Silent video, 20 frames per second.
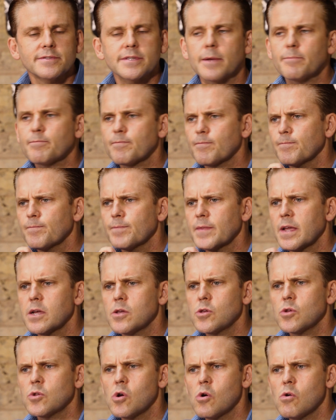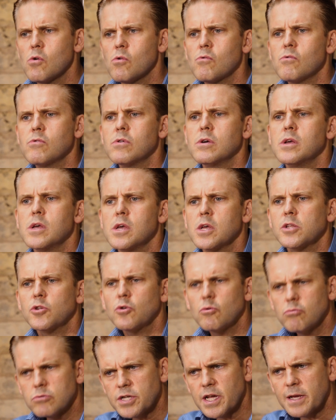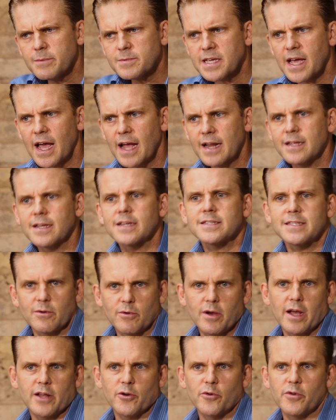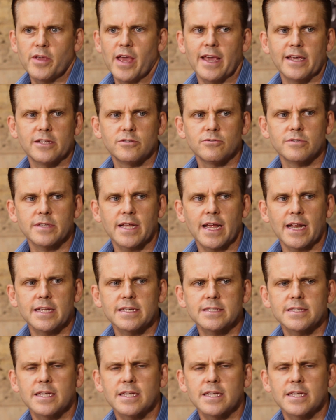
He said, you know, you know James Cagney? I said, well, I know Yankee Doodle Dandy.